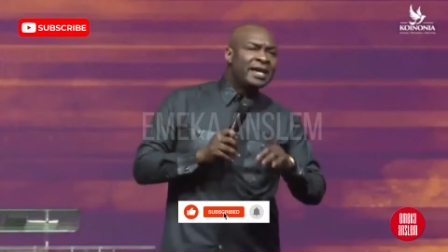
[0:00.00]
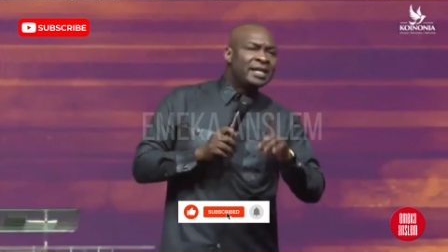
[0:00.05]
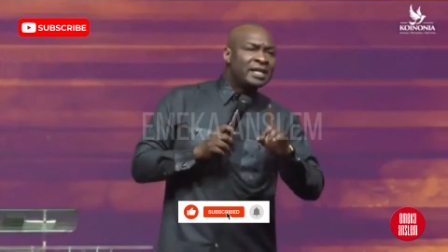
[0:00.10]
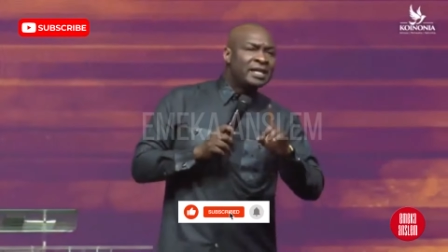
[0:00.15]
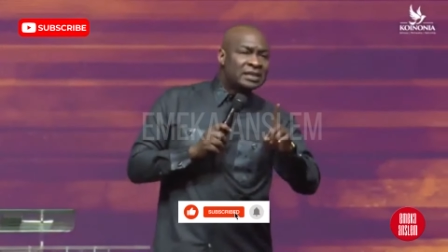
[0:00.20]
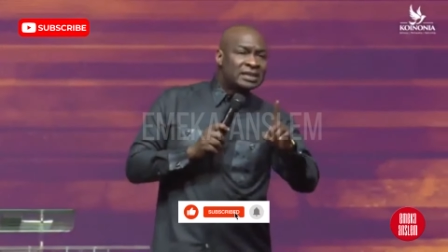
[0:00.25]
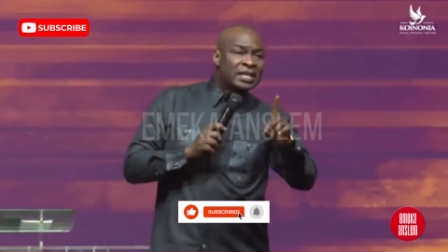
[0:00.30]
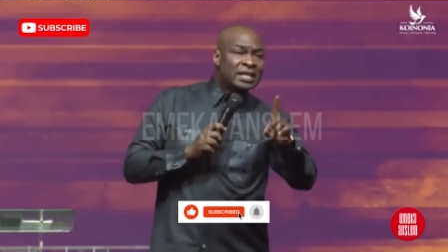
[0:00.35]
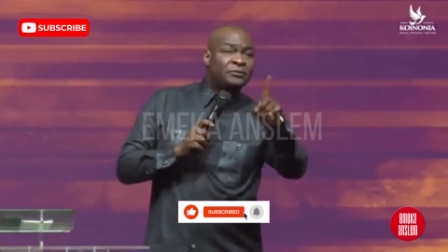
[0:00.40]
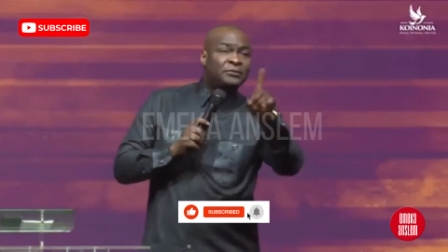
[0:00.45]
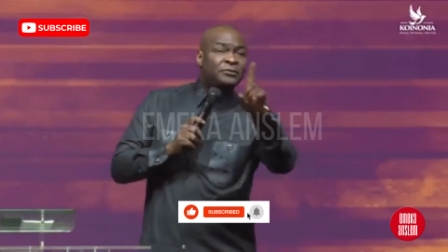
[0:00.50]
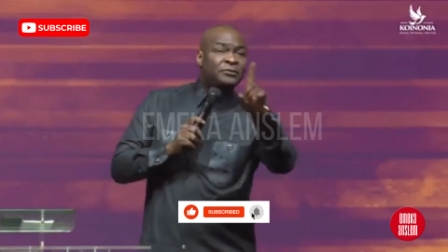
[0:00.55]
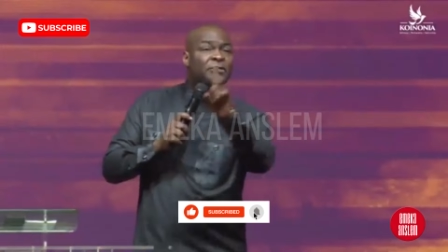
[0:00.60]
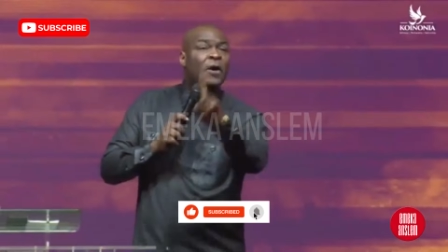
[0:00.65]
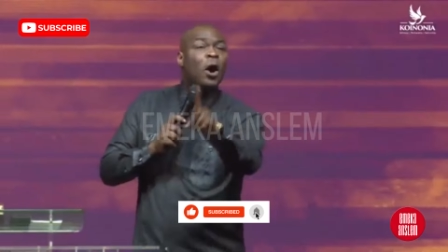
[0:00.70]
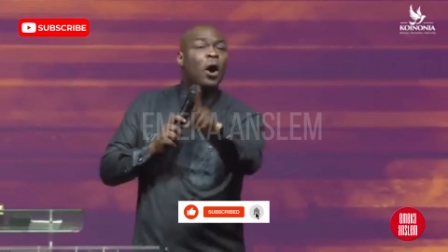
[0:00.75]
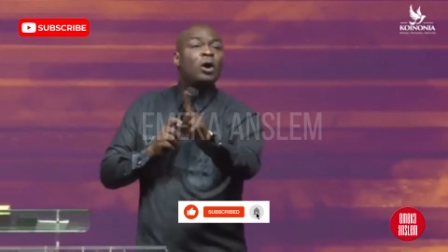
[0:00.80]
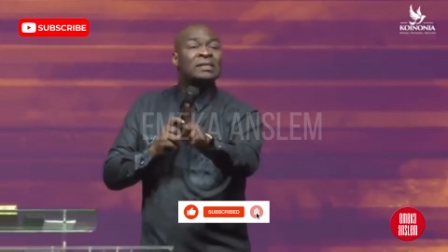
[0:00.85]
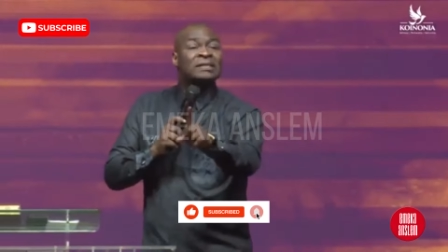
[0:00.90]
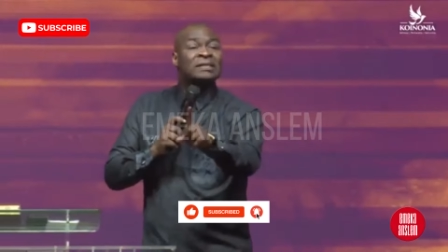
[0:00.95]
is a
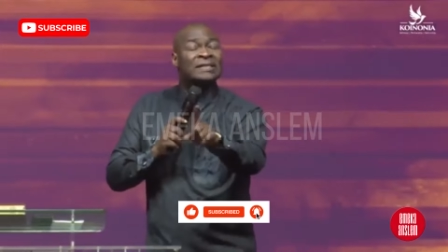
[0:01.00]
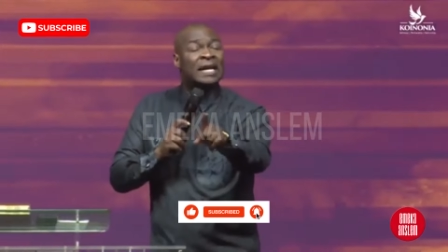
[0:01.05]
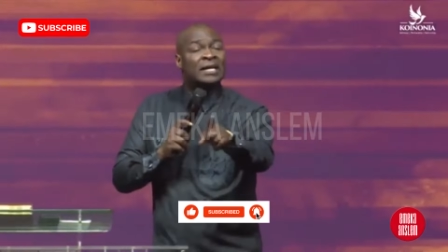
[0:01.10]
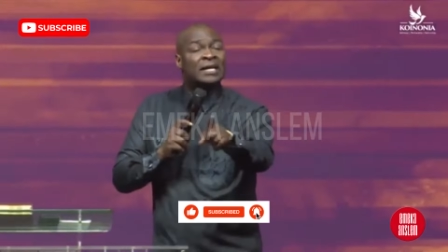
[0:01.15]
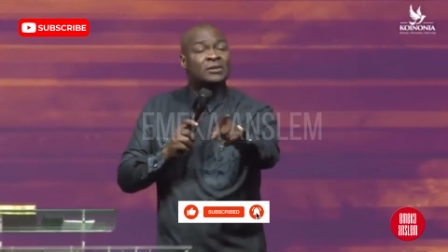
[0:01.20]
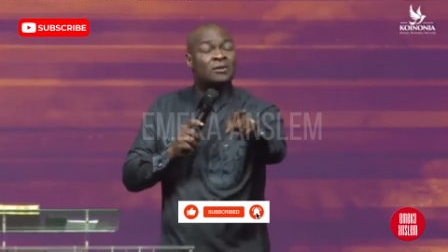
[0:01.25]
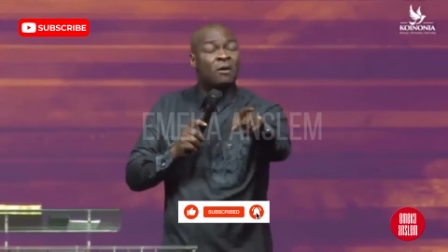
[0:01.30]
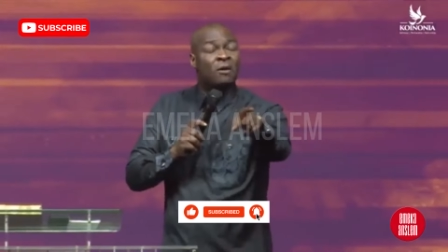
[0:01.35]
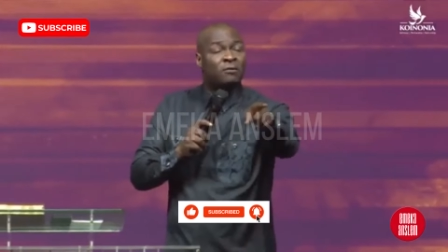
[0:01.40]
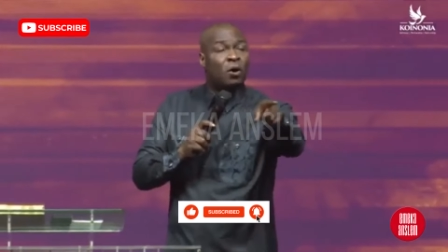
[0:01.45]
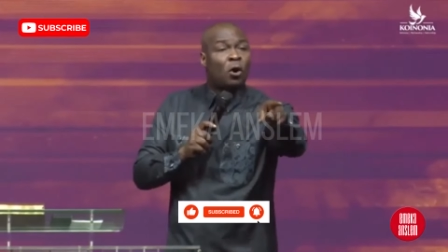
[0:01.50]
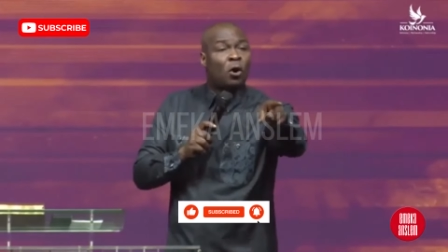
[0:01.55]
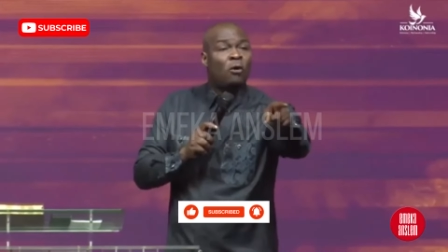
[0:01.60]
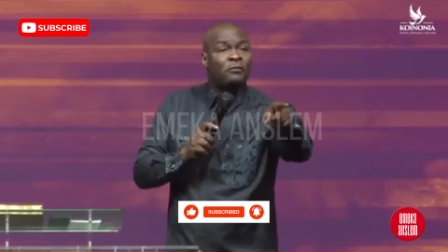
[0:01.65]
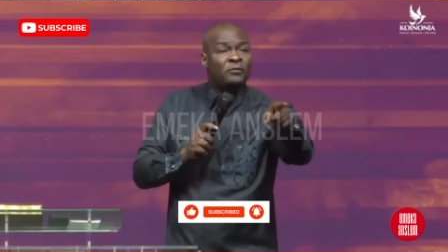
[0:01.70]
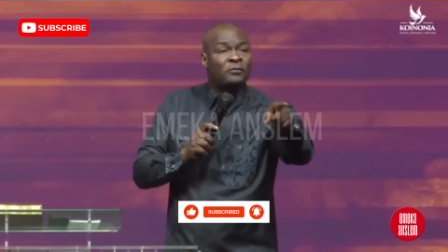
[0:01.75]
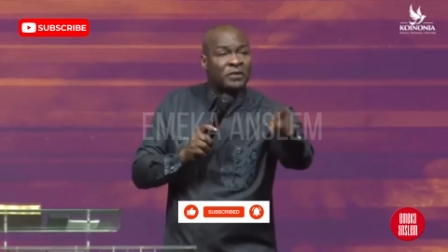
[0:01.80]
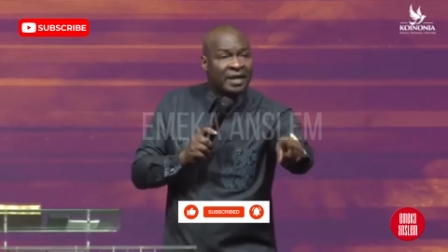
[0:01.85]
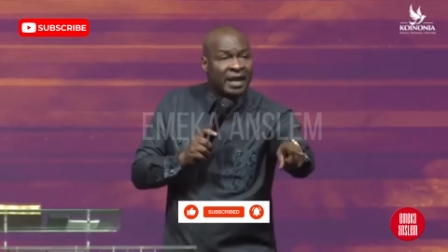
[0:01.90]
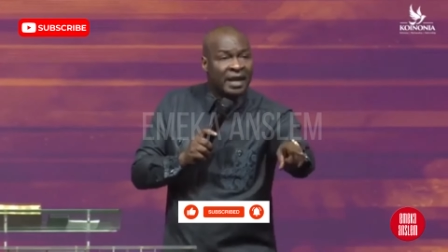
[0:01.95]
false sense of
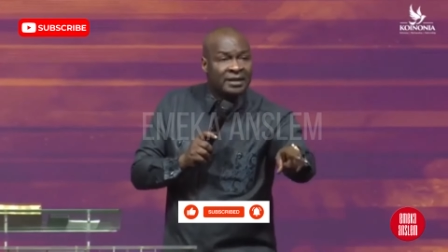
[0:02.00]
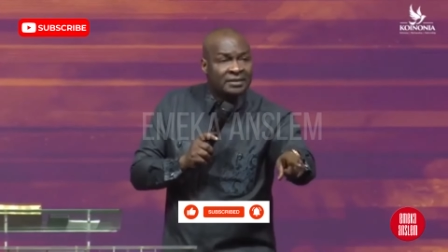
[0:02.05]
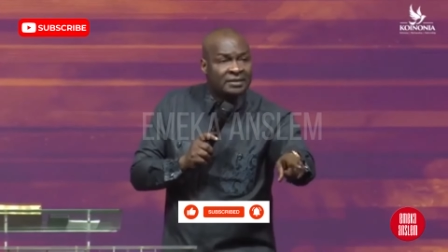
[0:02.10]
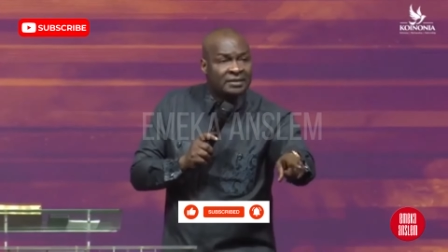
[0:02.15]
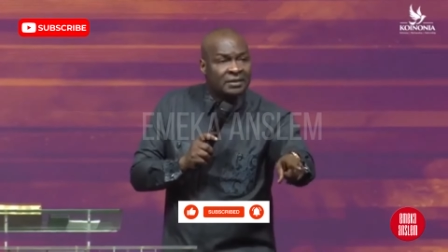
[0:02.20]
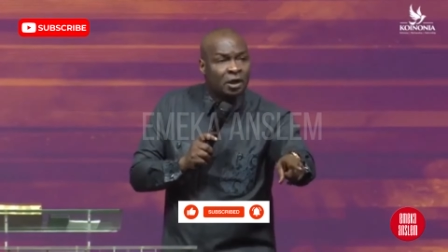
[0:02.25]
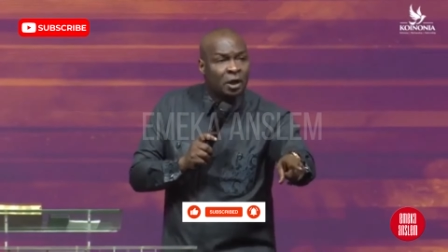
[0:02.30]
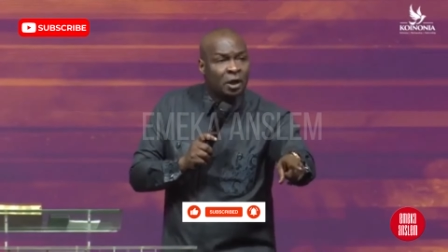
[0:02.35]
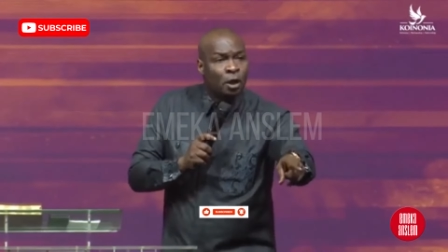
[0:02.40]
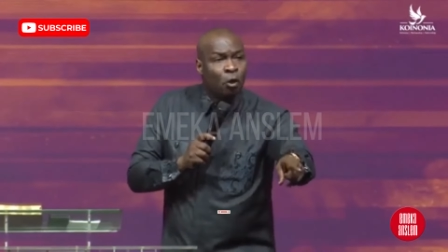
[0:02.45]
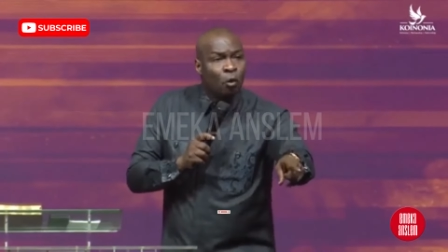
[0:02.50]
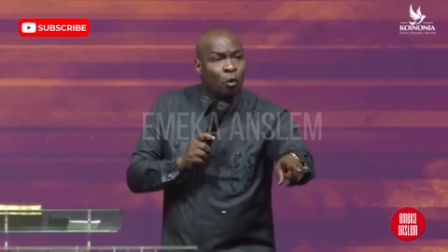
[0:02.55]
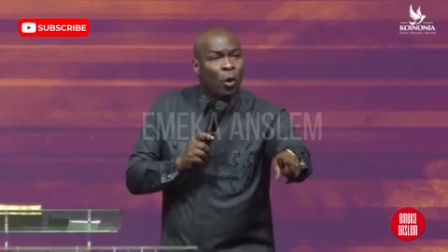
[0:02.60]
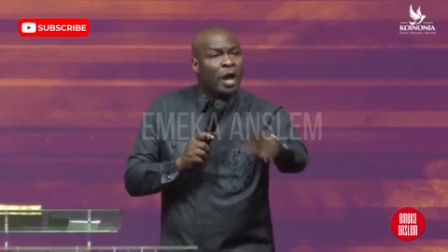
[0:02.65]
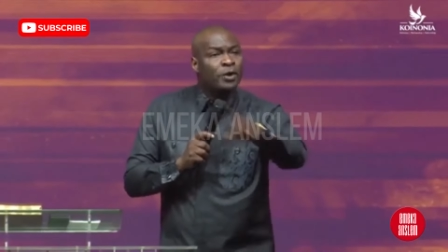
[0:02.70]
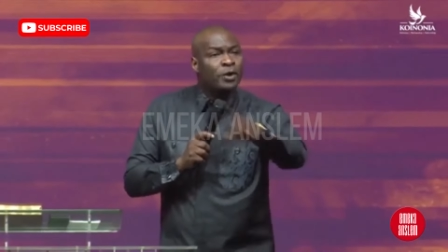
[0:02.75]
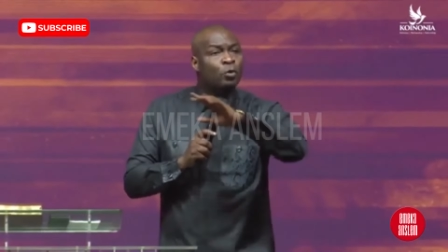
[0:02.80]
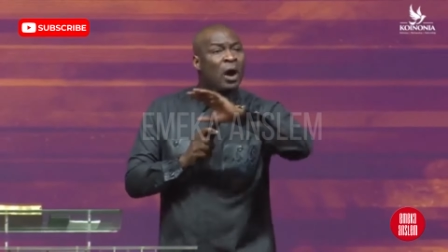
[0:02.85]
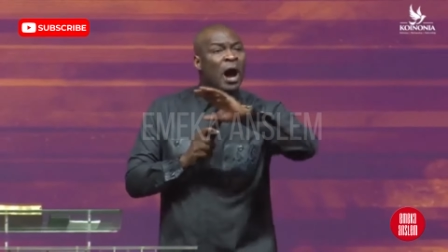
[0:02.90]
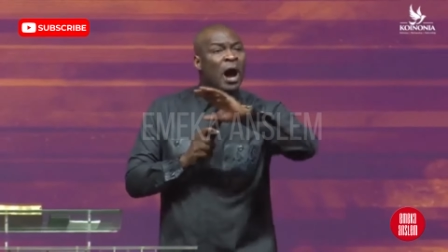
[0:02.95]
confidence
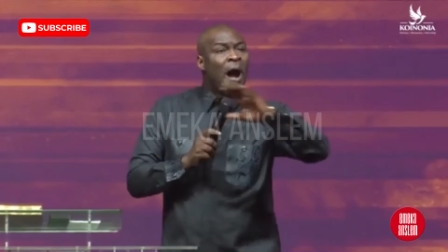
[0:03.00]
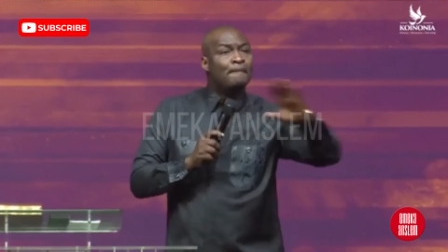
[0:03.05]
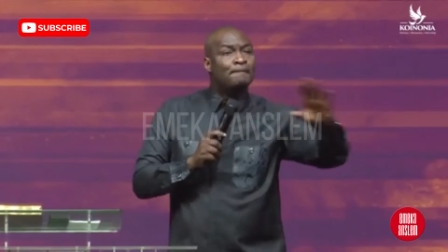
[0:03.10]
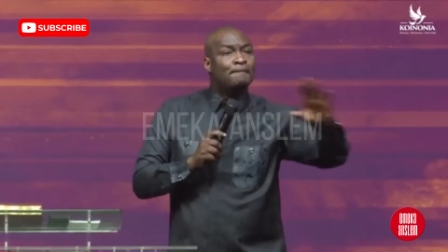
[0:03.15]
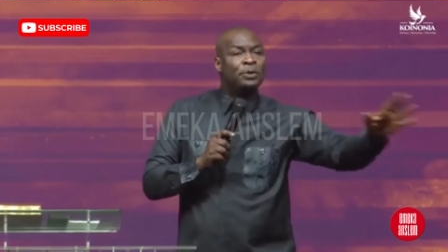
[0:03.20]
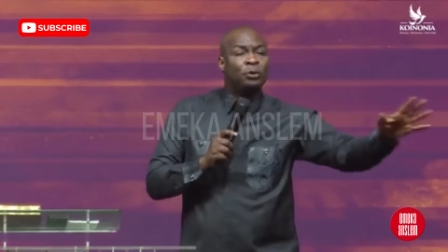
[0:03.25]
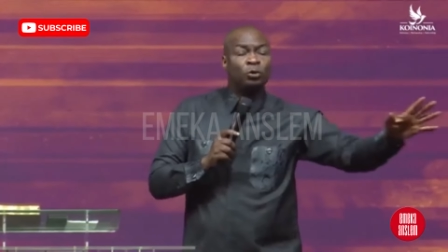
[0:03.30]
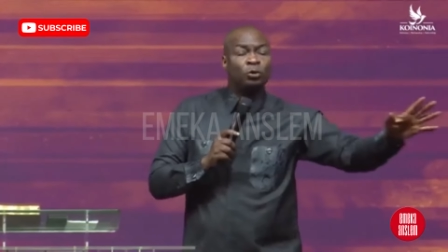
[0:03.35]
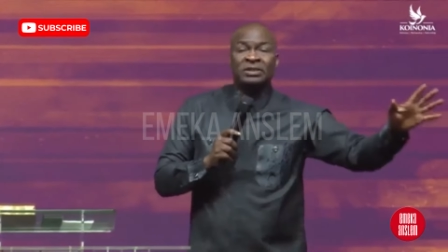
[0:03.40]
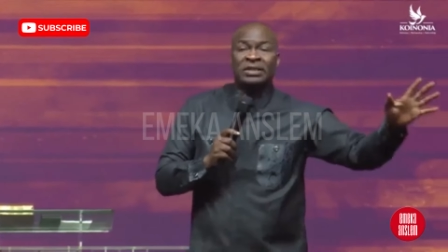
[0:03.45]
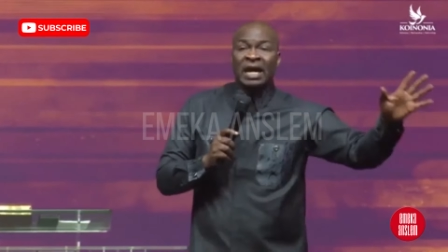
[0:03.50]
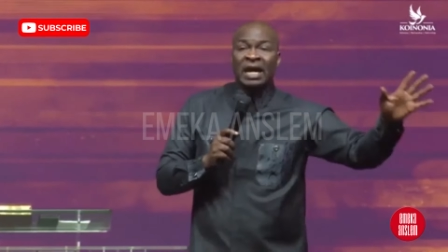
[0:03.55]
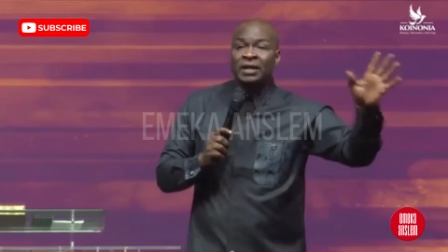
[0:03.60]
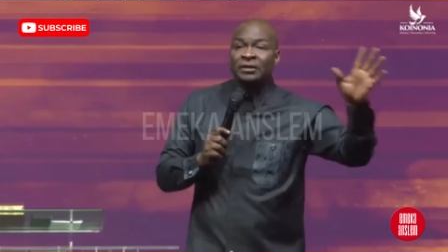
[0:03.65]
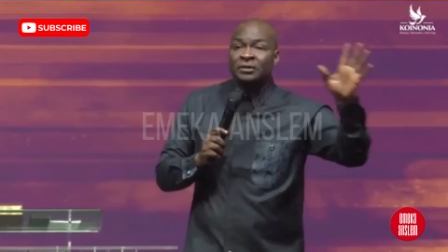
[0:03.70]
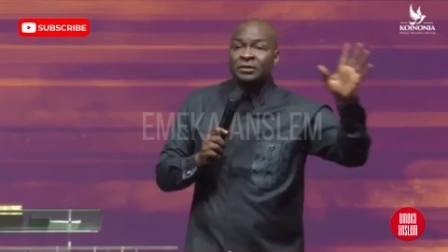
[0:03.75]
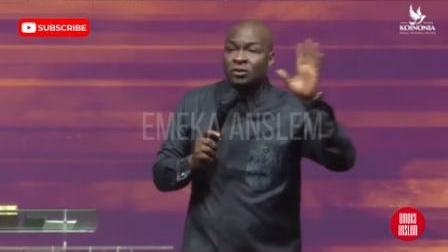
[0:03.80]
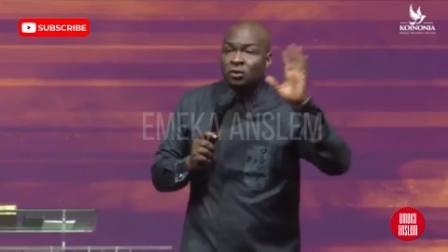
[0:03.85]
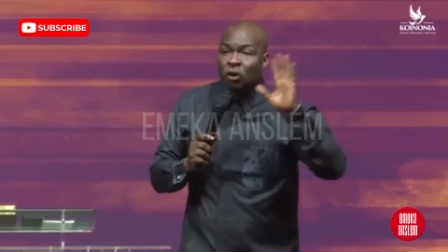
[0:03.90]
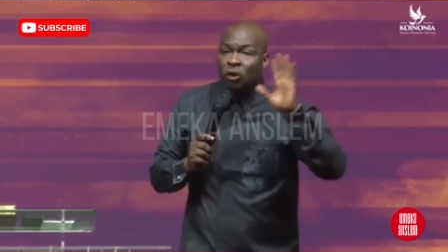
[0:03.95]
where you abuse and
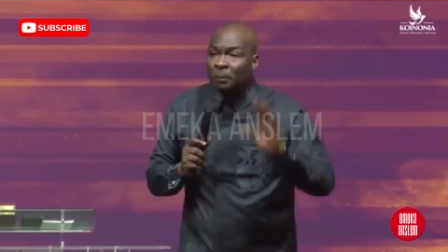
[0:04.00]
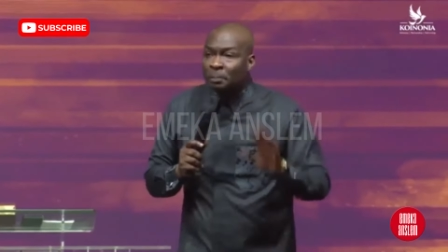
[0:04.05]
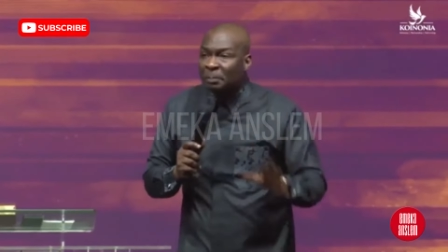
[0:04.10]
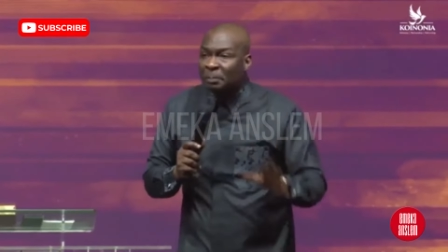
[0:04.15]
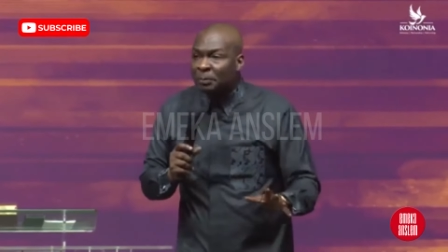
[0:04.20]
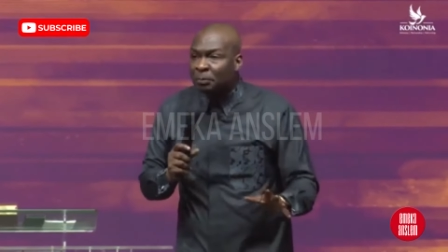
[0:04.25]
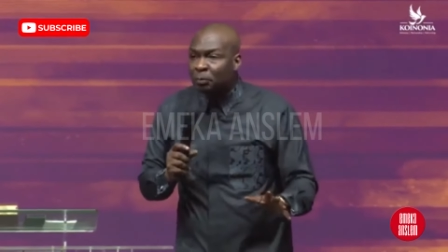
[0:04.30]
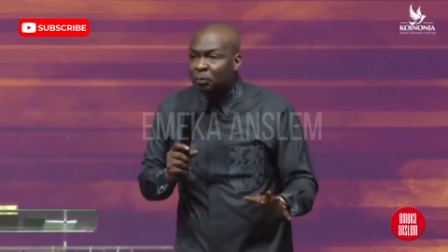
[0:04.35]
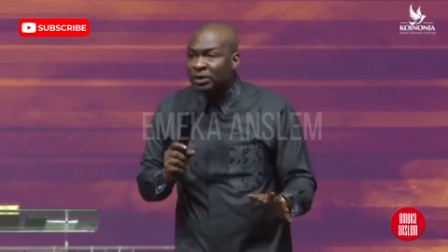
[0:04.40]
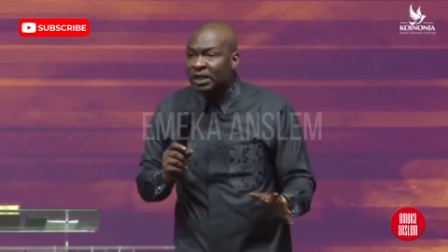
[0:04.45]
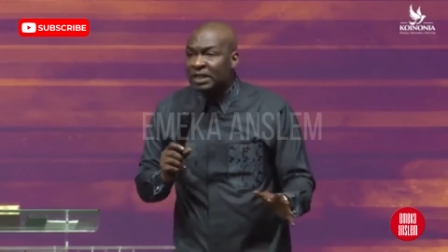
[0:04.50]
insult people.